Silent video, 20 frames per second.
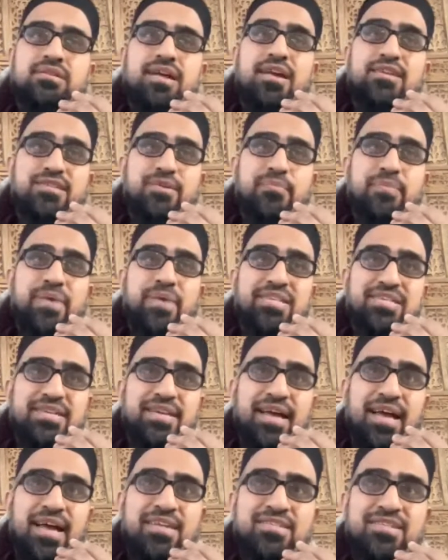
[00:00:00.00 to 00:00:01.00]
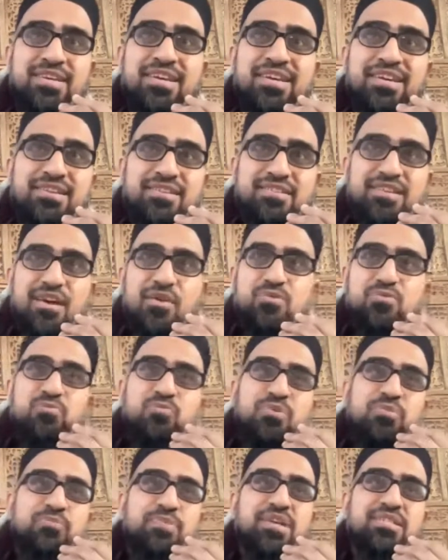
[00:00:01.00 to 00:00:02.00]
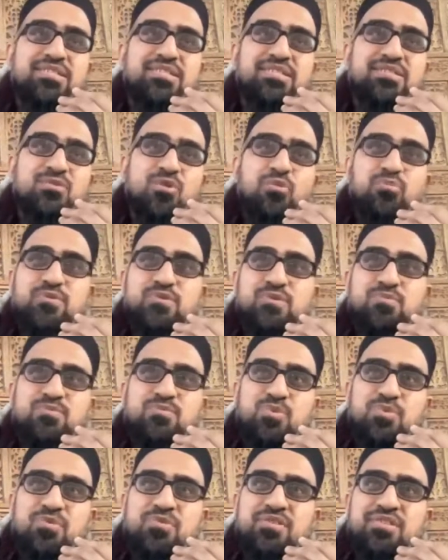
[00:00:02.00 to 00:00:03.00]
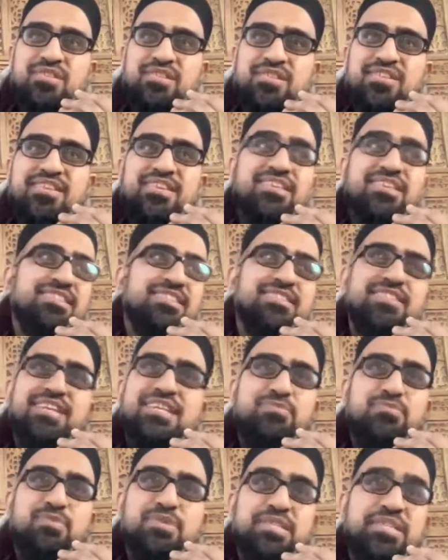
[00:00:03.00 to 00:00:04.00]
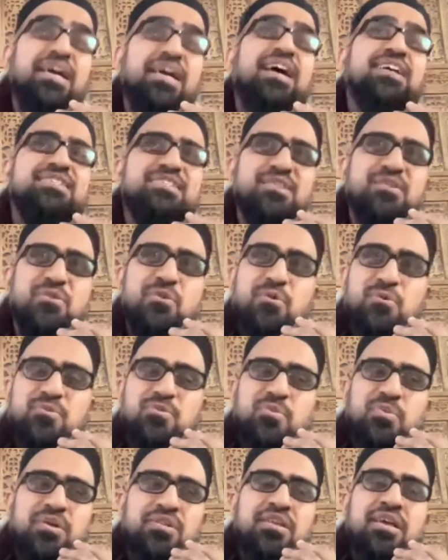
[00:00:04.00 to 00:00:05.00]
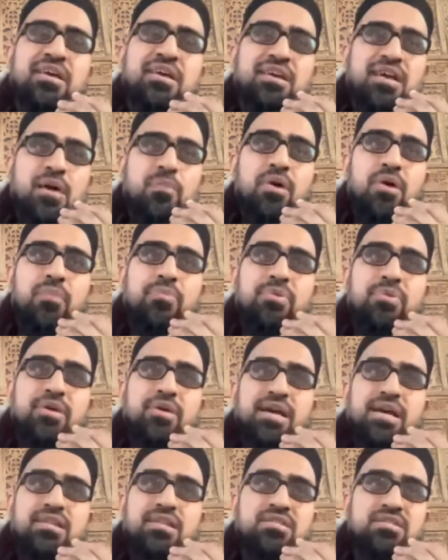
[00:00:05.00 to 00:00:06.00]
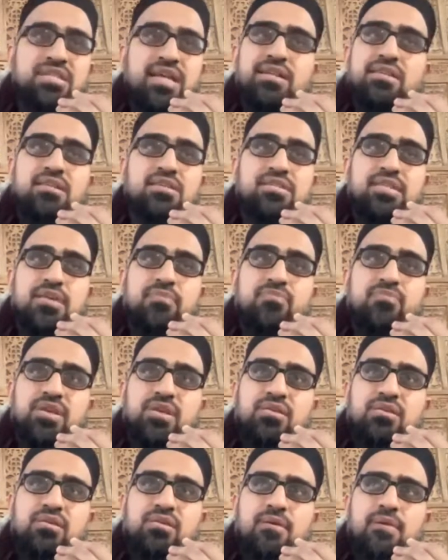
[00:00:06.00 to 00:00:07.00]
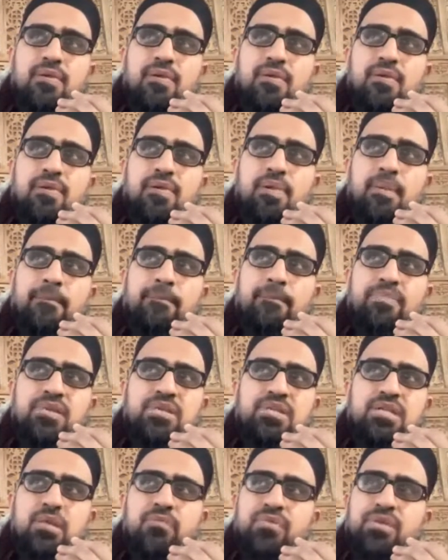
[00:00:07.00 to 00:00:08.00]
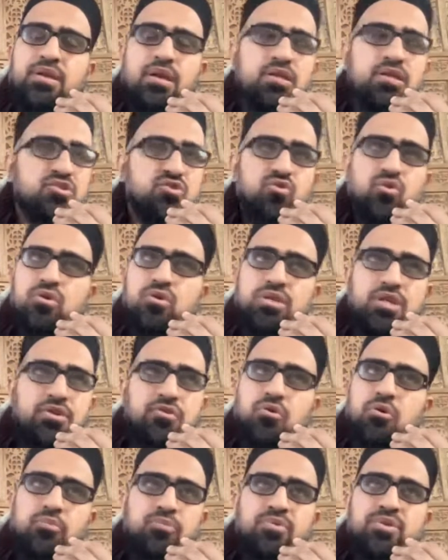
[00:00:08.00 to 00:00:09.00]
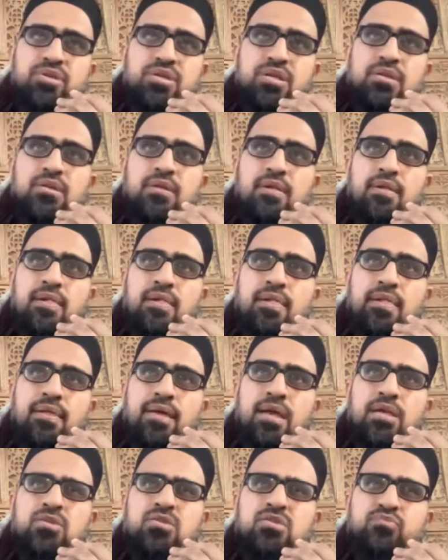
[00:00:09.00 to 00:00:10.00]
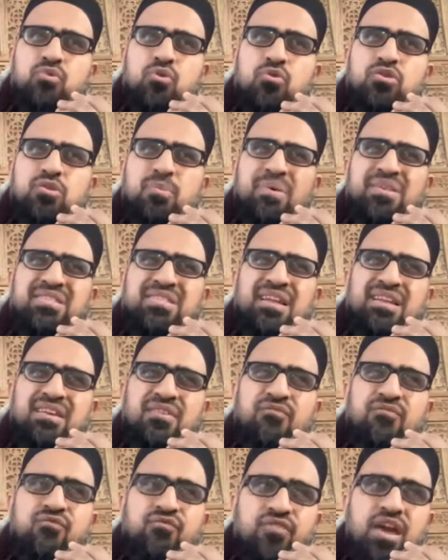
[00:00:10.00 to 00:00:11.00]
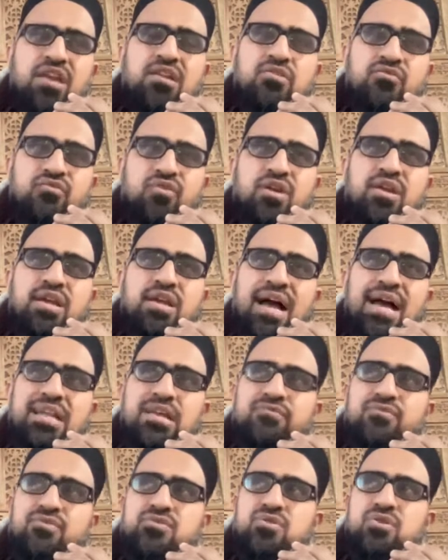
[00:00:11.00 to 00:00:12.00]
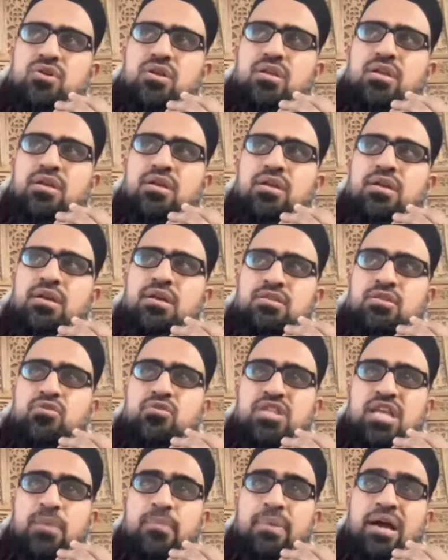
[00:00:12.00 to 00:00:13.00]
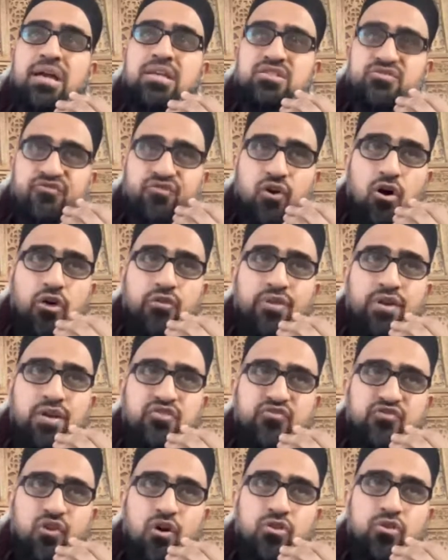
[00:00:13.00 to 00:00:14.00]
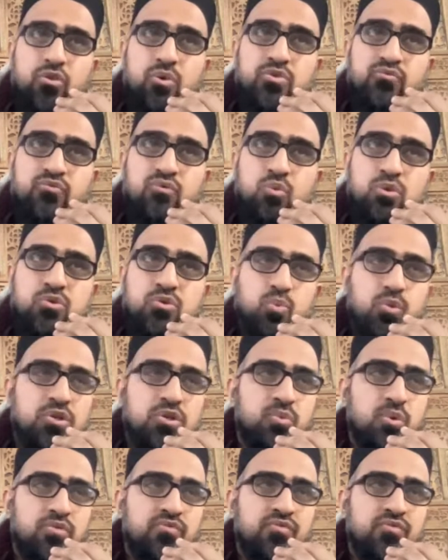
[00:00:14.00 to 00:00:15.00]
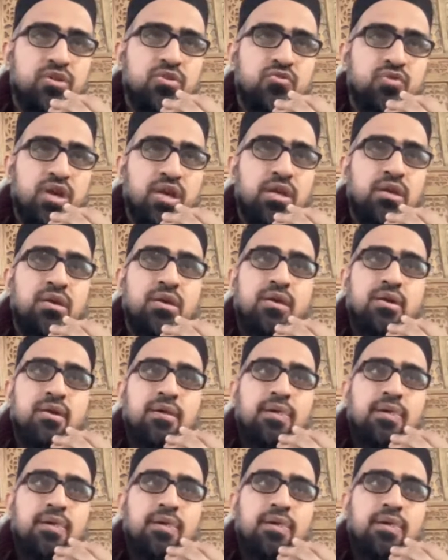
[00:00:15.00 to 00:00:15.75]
They met in the Hajj, yeah, which makes these non-Muslims worried, thinking these guys meet in Hajj and they conquer the world. I mean, Abdul Qadir al-Jazairi, the same thing, extraordinary upbringing. Yeah, he's brought up as like a very high-level scholar. They say about his father was one of the great